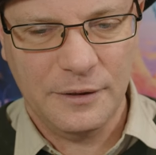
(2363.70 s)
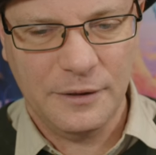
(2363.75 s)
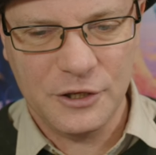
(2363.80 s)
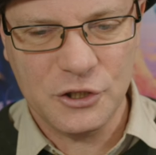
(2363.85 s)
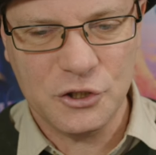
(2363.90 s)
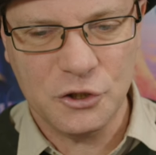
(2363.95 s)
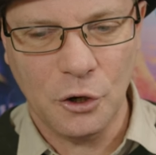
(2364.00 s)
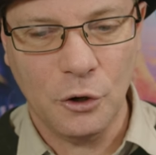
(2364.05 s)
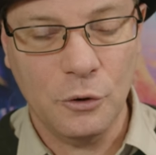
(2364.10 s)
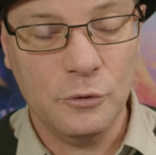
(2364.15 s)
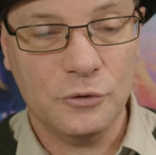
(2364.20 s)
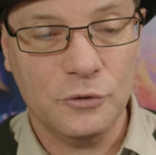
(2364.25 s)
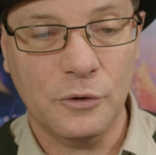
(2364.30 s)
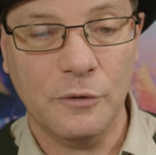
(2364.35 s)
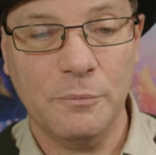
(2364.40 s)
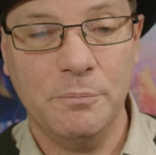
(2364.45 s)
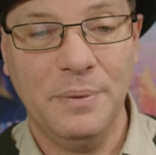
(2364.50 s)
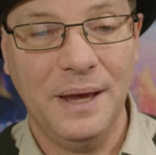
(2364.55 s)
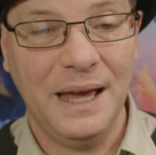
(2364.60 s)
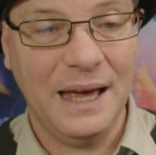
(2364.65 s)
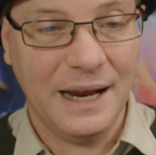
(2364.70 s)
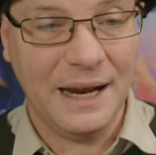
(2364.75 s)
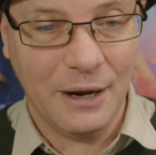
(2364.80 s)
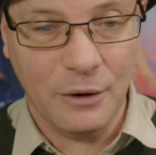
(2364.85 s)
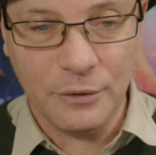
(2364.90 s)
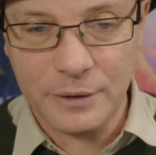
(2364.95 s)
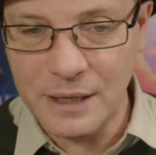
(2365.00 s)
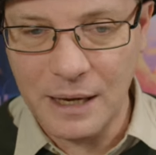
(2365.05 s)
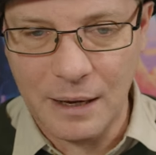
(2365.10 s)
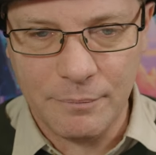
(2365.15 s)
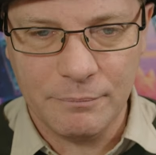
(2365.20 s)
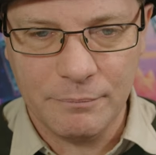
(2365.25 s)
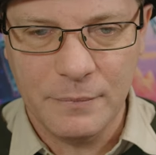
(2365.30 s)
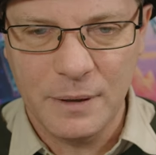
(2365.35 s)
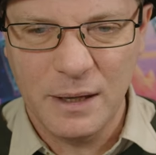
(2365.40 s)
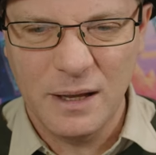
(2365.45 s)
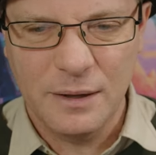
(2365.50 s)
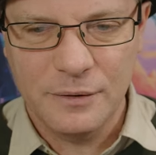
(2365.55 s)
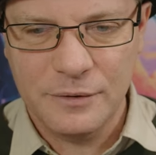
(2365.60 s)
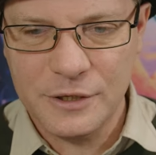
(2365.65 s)
and there's no sort of bad outcome,
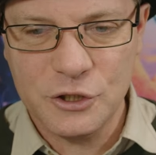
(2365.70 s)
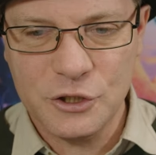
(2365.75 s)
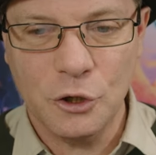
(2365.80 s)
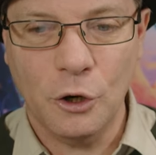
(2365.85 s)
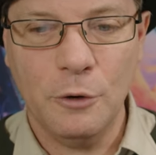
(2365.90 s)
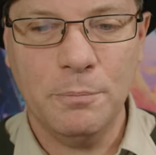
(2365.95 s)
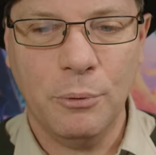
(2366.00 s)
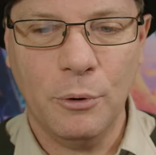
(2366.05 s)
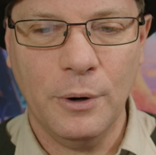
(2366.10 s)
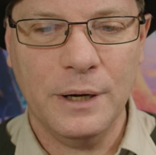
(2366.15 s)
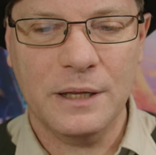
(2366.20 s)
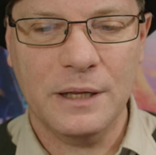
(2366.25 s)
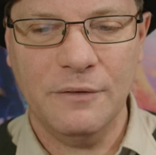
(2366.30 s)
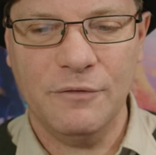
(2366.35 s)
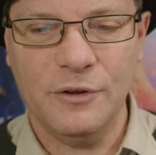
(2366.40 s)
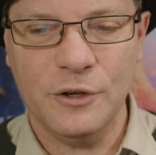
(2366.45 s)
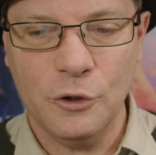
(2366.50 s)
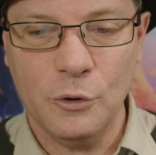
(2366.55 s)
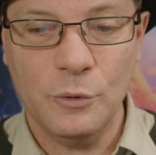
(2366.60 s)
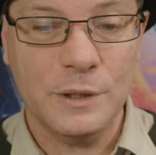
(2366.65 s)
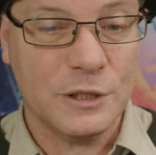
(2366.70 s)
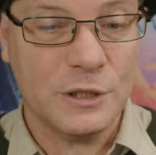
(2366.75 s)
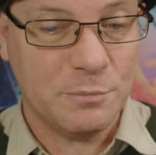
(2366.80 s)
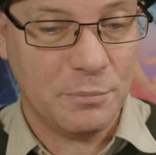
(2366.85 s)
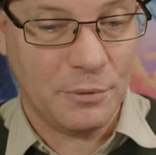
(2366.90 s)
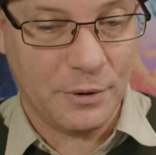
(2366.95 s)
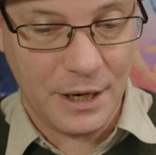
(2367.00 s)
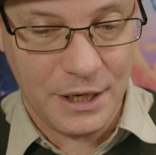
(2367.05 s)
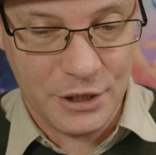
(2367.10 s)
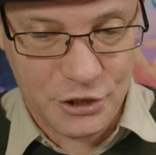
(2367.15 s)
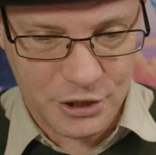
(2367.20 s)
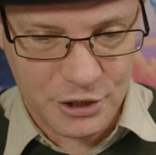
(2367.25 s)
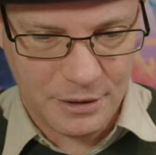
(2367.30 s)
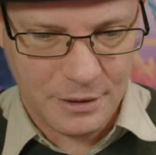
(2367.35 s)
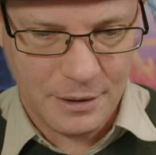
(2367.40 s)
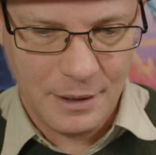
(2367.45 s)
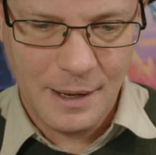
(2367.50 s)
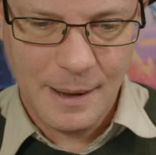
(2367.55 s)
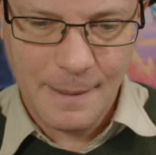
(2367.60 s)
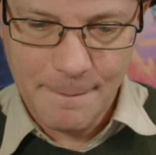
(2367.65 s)
there's no point giving you
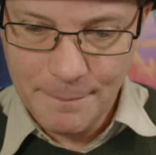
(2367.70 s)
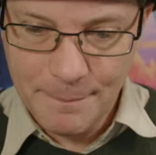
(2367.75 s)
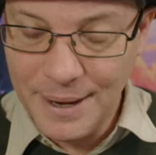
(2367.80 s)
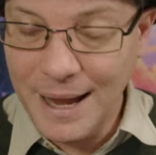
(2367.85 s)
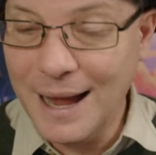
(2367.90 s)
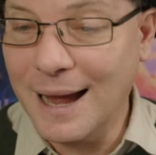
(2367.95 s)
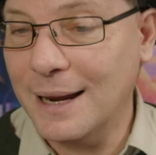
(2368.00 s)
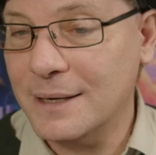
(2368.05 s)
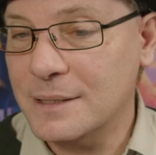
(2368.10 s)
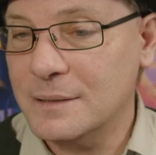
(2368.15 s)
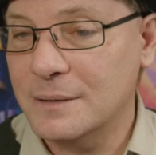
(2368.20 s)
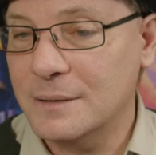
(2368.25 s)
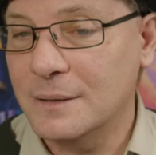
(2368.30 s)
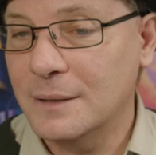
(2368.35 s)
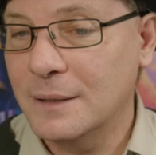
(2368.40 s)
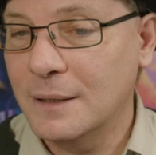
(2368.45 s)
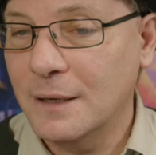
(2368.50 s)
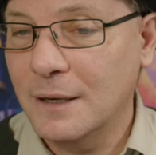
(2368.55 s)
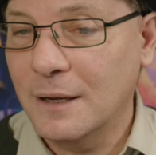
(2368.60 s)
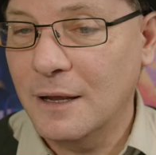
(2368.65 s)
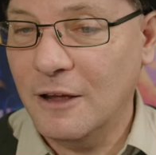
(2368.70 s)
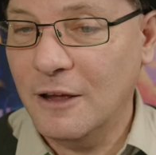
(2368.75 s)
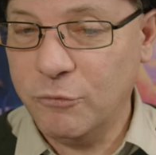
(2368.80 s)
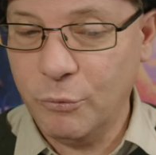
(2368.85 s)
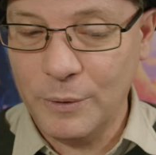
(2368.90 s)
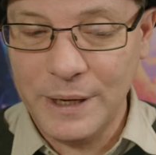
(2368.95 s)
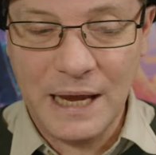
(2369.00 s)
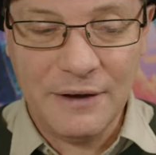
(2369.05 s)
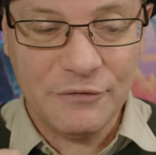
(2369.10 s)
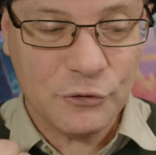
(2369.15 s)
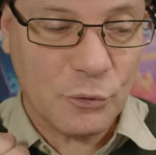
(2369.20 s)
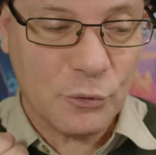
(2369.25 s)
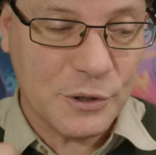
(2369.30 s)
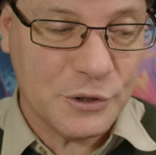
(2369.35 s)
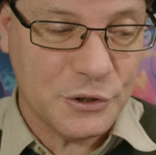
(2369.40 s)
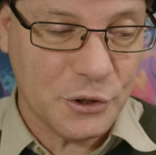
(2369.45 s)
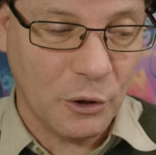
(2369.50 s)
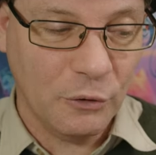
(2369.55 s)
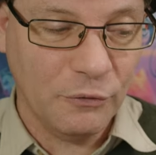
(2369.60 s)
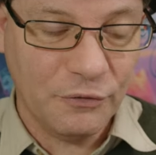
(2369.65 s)
inspiration. But if we have to
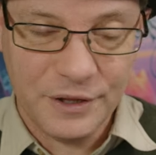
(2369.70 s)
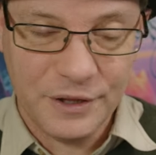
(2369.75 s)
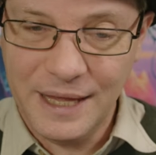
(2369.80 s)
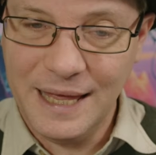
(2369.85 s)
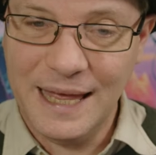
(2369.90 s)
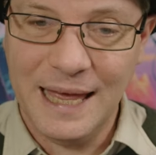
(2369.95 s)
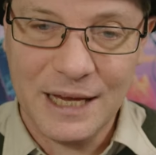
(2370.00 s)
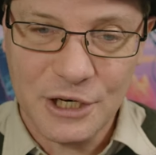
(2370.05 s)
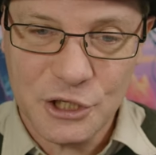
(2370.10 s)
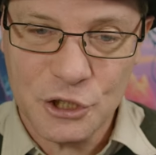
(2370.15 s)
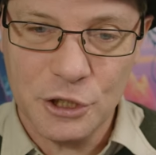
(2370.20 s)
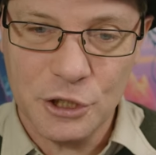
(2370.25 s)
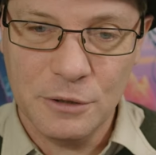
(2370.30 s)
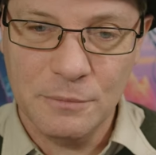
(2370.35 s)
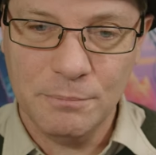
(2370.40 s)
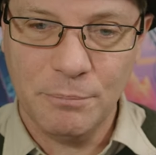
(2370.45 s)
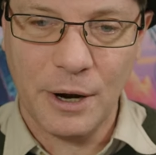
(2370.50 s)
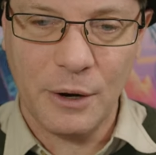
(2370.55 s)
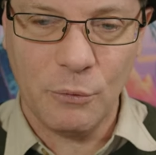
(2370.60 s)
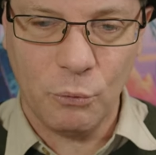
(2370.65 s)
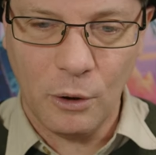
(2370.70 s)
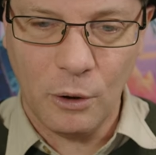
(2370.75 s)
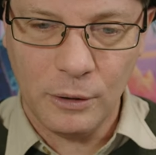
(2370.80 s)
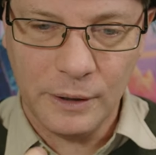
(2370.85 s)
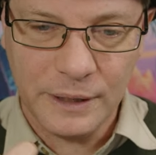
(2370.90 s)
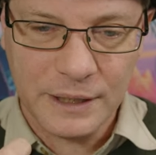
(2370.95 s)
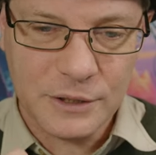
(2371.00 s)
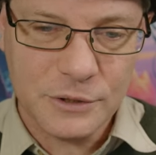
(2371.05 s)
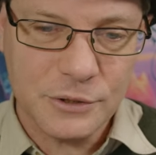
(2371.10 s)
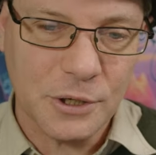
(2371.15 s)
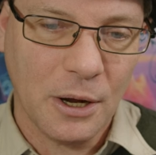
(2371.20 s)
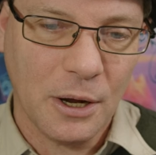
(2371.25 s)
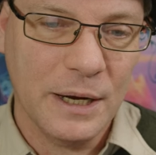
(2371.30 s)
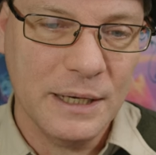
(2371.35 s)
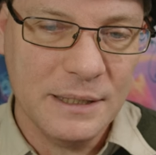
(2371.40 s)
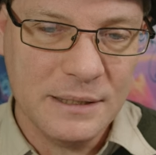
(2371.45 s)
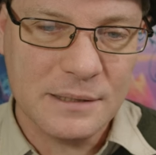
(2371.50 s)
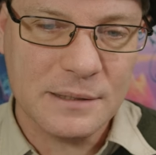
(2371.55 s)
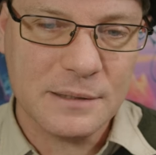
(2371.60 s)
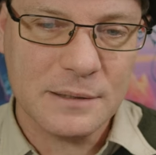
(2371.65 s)
resolve the action by rolling
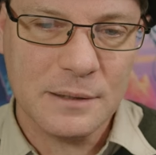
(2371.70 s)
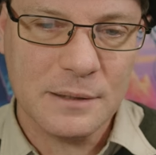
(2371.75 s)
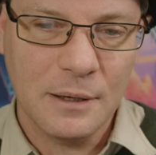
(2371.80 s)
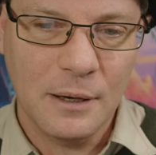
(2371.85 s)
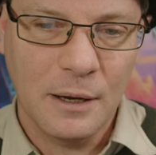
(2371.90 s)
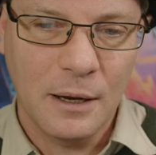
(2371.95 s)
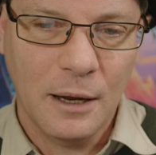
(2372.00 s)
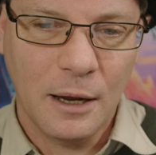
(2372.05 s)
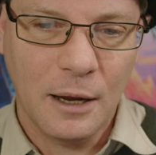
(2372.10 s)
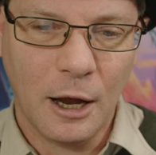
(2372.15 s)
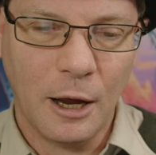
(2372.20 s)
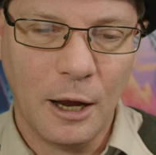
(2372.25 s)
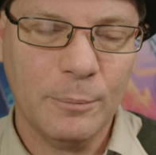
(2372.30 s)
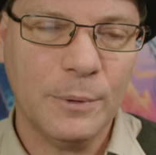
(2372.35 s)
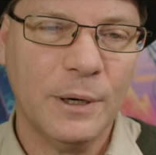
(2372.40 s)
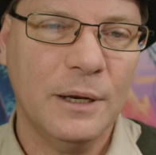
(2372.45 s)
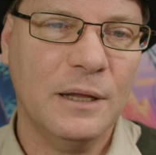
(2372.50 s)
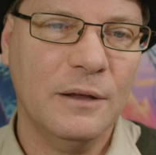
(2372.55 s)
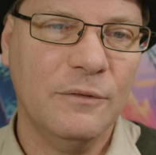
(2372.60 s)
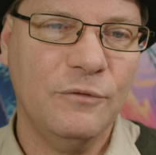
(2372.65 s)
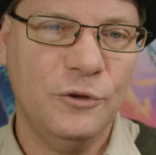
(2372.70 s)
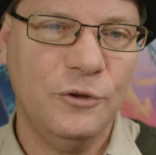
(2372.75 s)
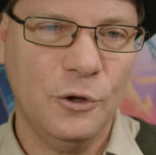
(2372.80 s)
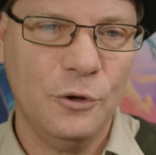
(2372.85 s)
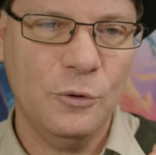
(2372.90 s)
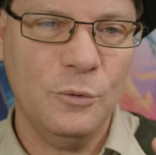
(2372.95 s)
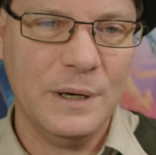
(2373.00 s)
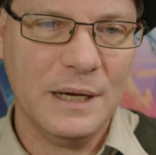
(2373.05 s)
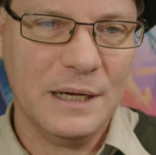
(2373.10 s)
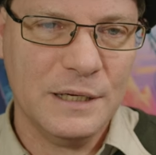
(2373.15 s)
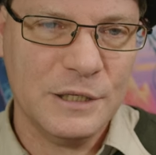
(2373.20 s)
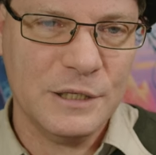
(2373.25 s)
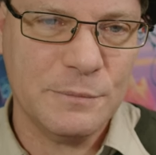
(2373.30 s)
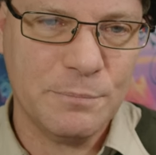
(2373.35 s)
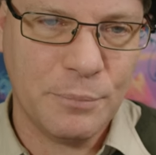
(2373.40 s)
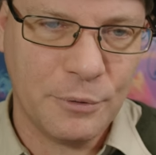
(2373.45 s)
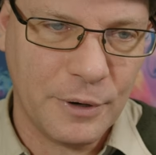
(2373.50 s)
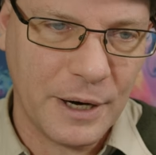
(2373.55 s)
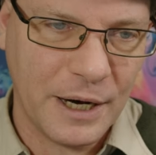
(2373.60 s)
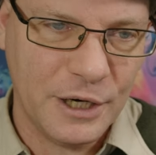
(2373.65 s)
dice, I'm going to give you
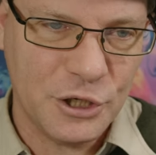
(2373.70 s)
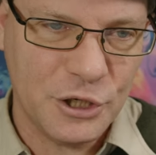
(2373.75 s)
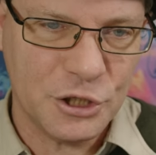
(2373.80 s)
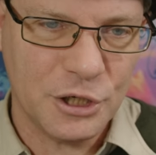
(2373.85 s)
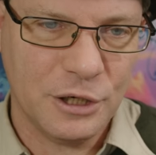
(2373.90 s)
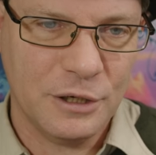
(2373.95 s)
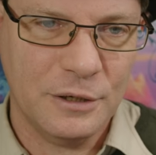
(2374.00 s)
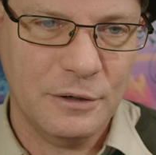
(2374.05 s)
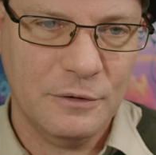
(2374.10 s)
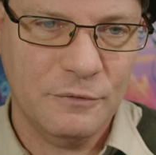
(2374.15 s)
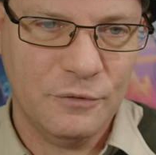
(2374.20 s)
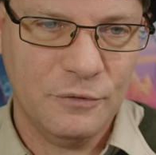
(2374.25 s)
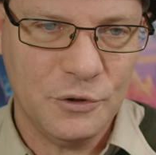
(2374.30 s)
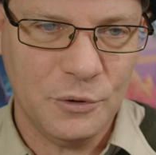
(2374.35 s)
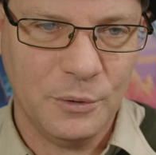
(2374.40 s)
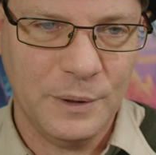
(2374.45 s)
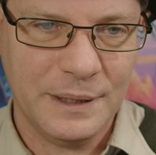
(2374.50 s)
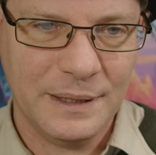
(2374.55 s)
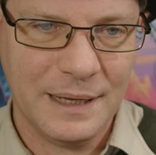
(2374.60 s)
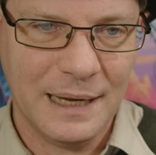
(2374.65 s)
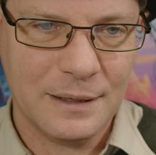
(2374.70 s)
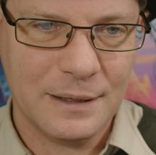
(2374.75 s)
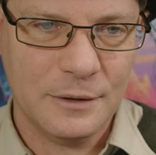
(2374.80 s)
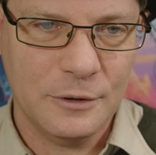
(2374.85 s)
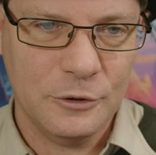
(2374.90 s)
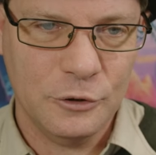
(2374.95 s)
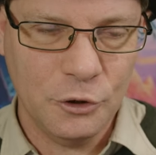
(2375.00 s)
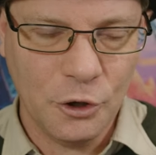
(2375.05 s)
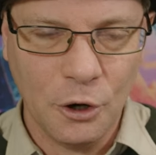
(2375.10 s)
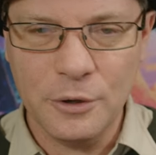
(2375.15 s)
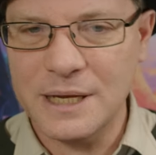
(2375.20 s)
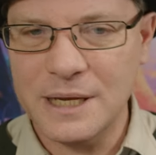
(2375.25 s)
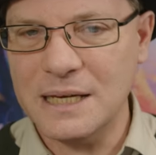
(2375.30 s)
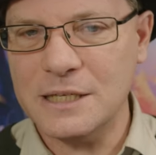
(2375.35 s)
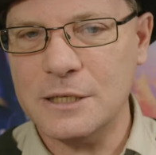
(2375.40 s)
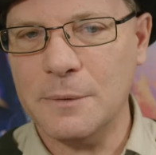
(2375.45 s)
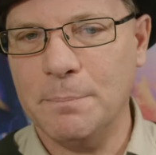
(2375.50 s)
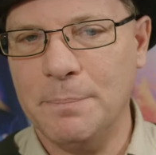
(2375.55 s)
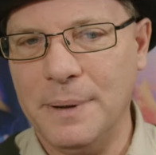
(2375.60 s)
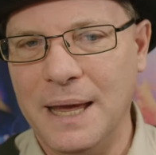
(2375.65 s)
inspiration for doing that. You don't
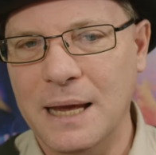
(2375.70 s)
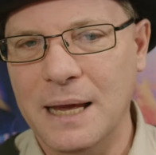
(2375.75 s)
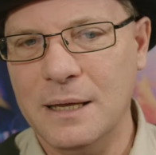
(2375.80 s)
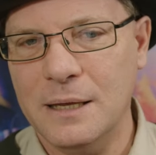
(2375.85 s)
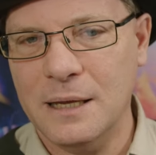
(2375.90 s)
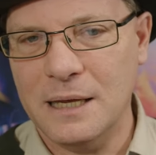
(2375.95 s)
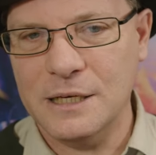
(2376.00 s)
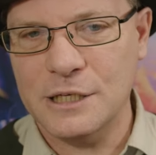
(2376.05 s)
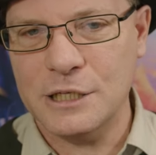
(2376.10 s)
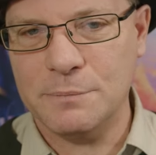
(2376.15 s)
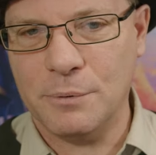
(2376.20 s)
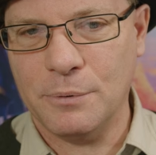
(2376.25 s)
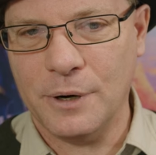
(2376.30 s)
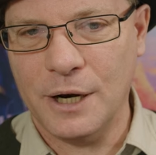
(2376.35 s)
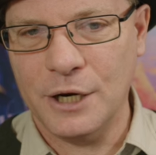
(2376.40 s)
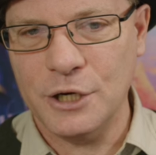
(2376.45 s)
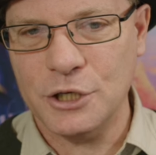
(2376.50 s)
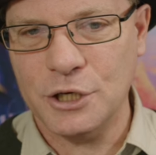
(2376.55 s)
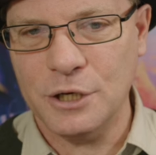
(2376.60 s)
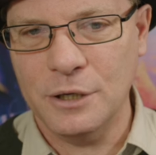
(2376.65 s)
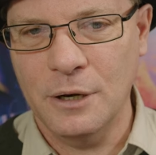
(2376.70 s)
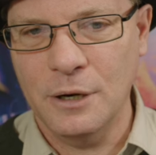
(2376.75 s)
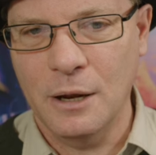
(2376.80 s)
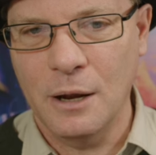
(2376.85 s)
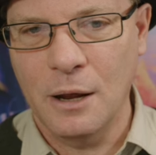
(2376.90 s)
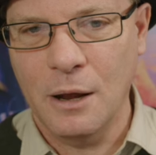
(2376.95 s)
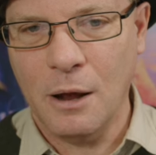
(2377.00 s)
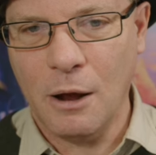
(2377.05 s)
get to bank inspiration.